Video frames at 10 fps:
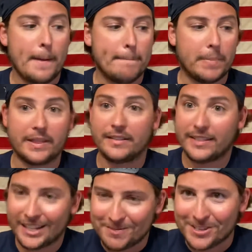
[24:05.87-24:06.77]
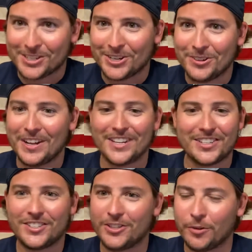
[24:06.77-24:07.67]
But the team as a whole, I
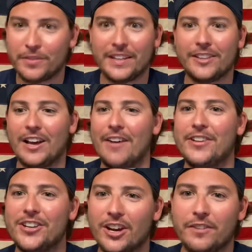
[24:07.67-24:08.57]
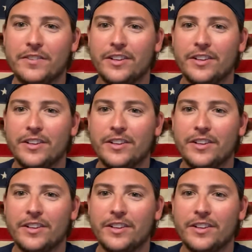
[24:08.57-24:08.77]
just don't think they'll have enough